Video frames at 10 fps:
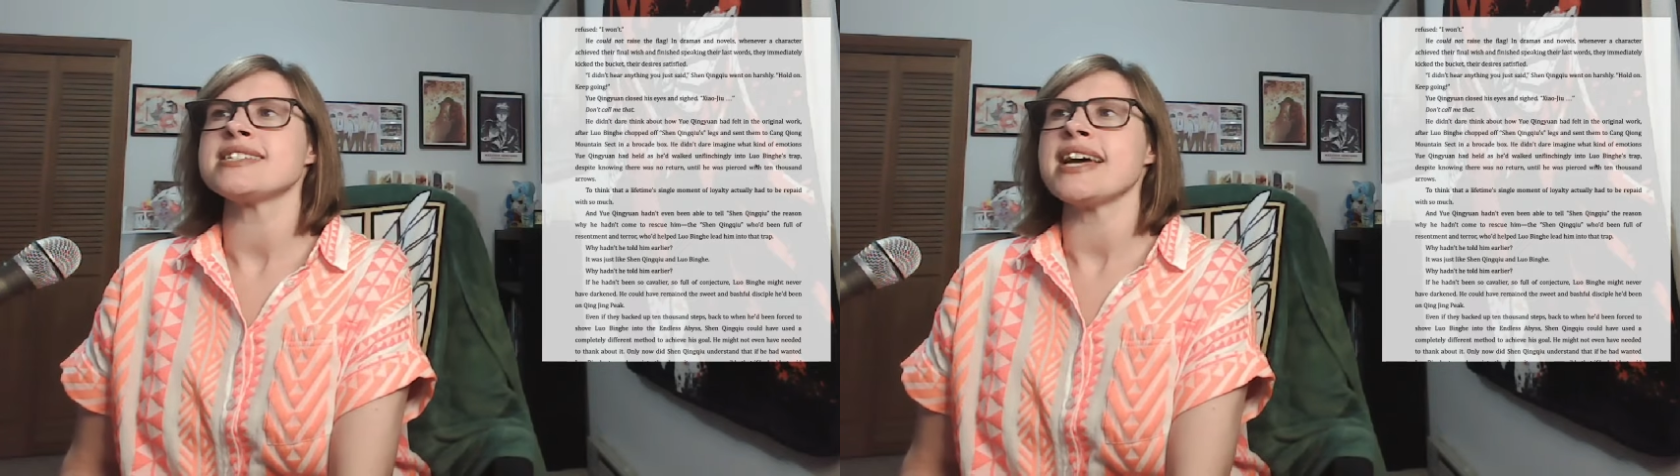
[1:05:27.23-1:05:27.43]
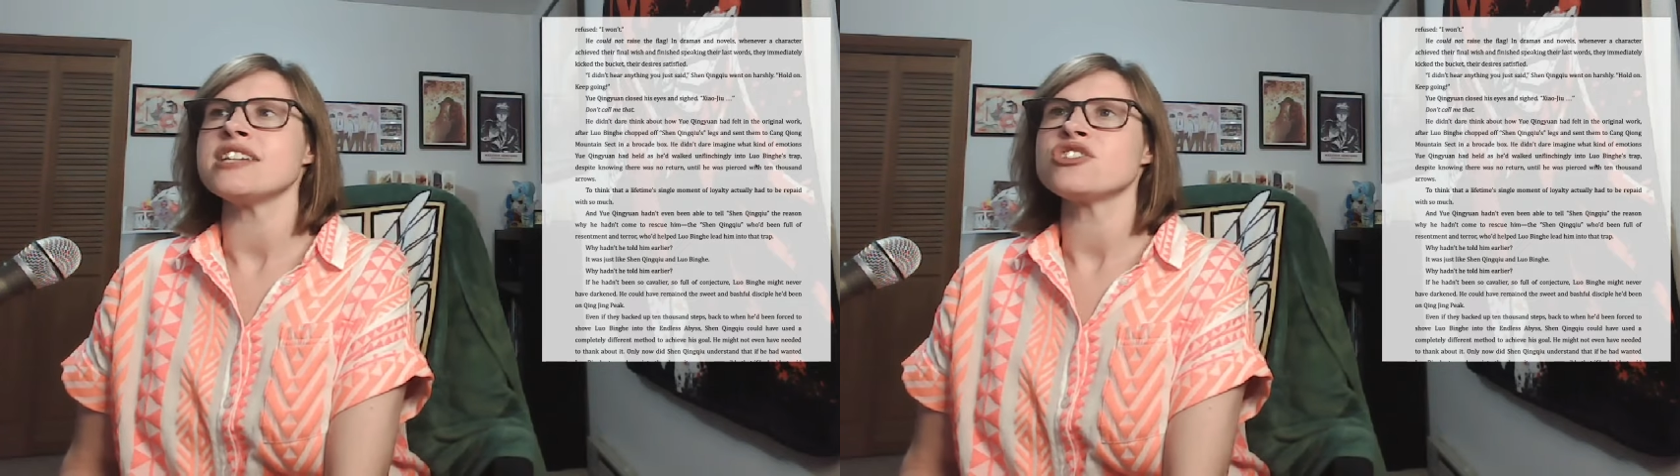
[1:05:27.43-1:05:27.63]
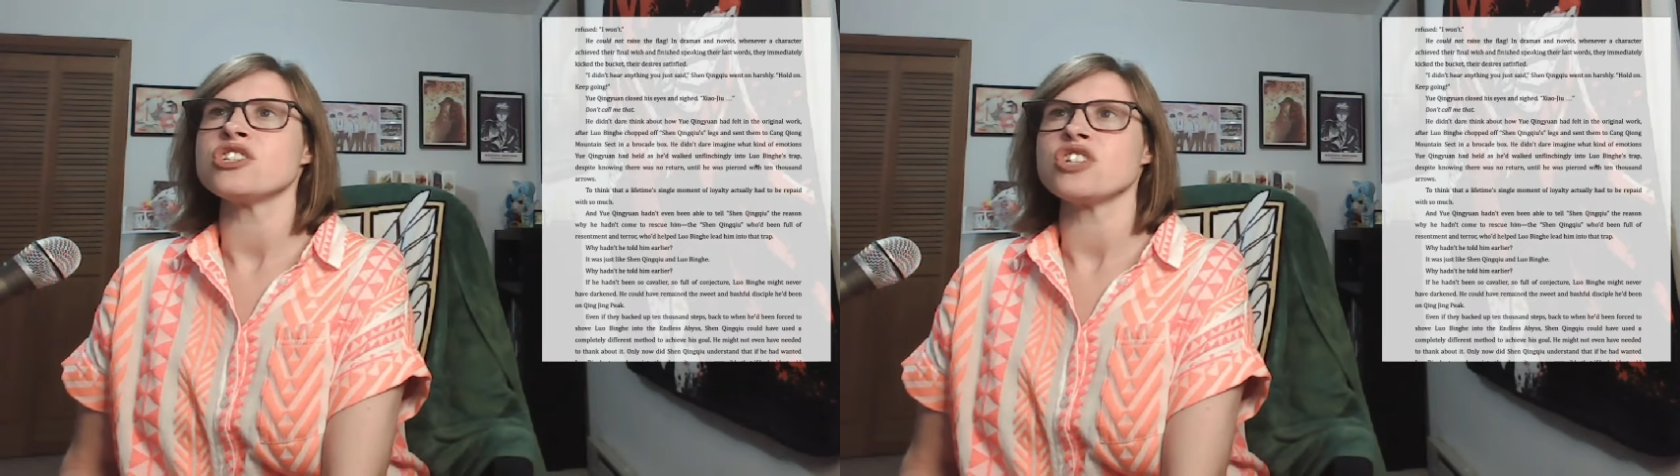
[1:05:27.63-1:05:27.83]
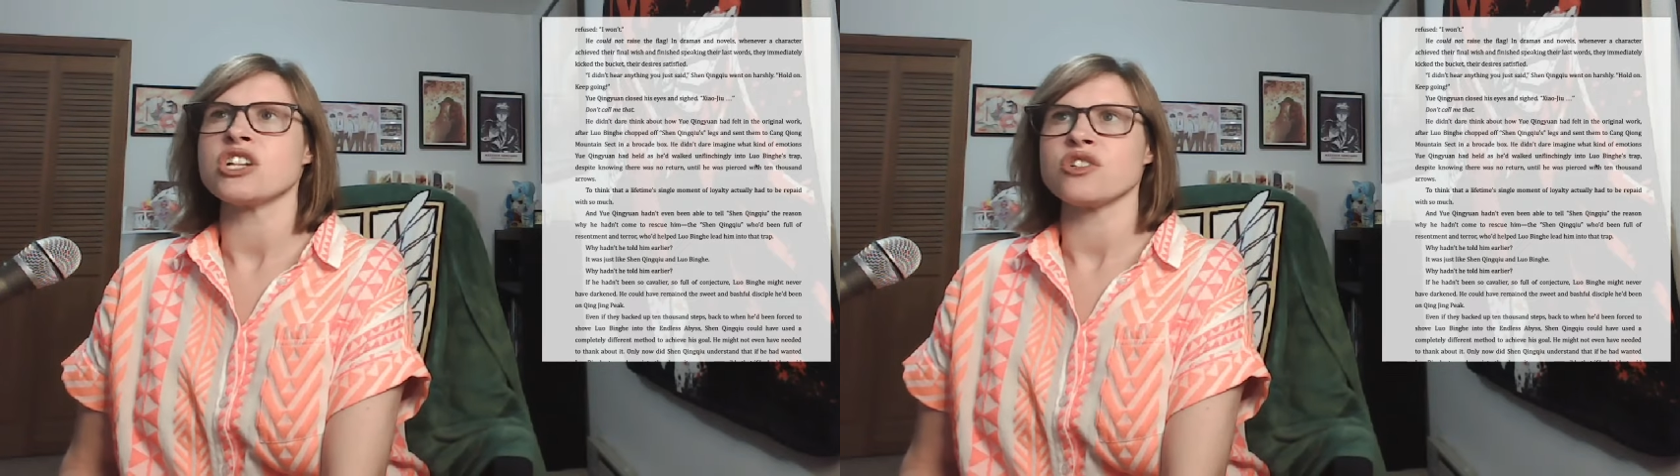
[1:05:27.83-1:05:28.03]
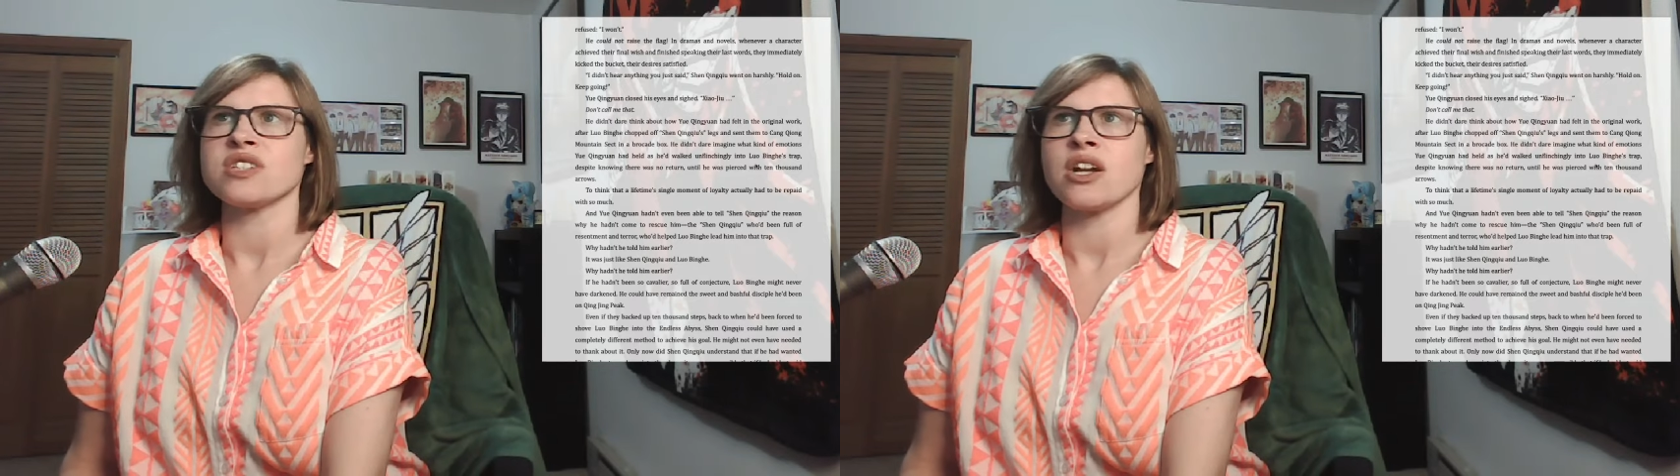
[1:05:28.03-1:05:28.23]
said, Shen
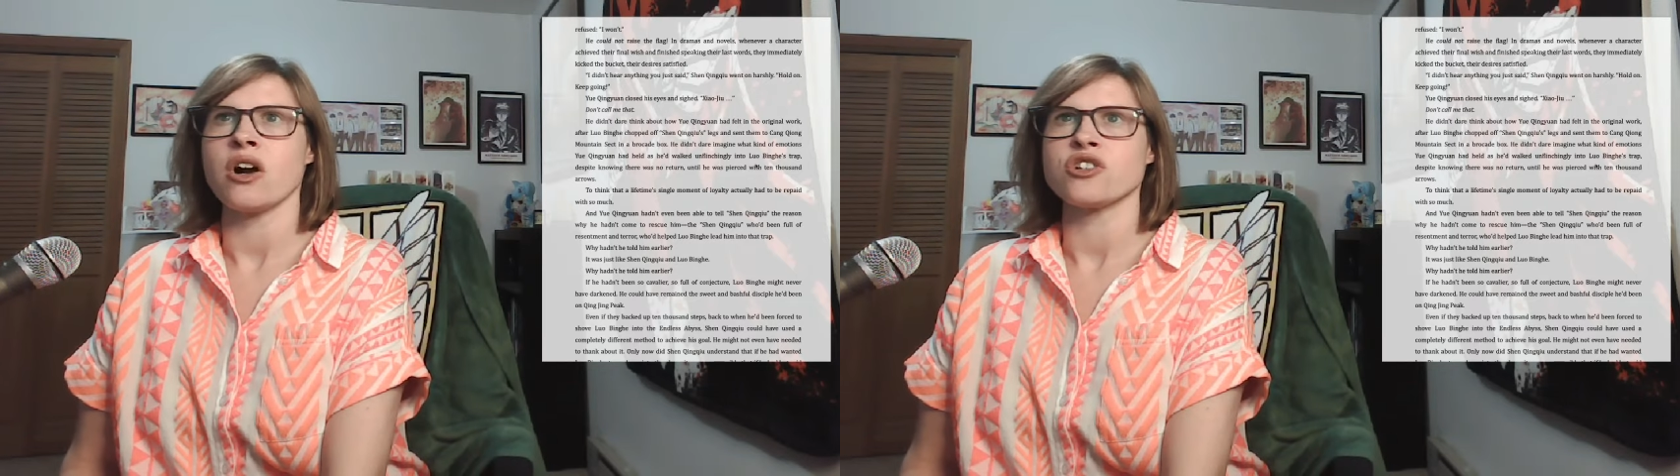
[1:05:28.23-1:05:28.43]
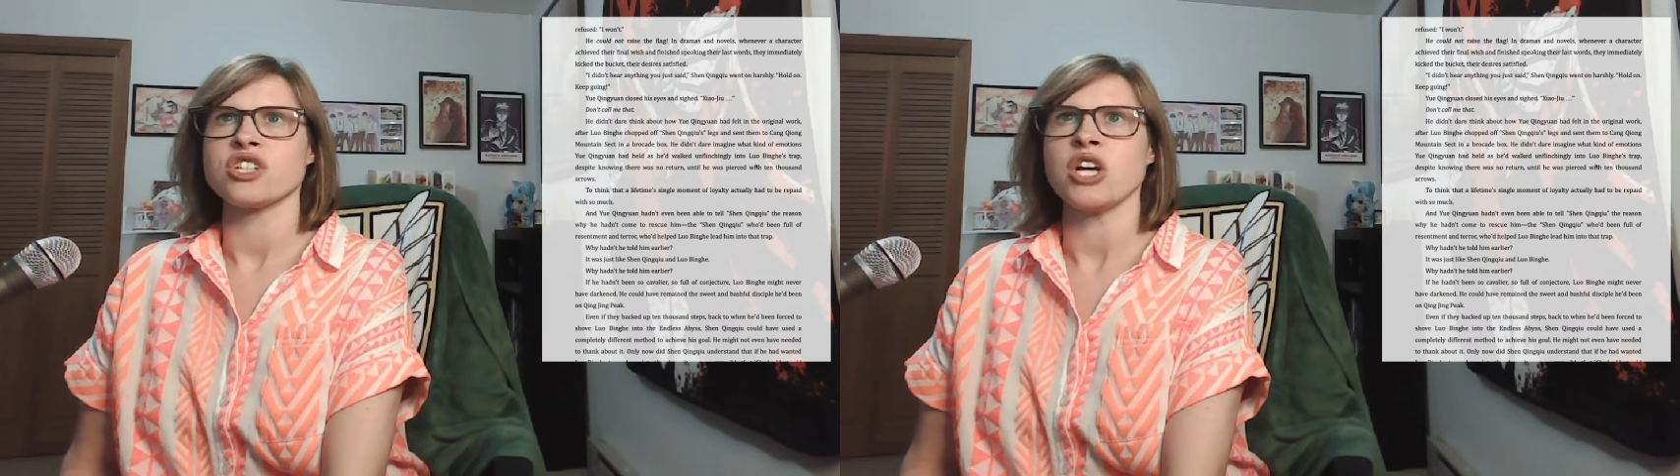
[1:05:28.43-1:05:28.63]
Qingqiu said harshly.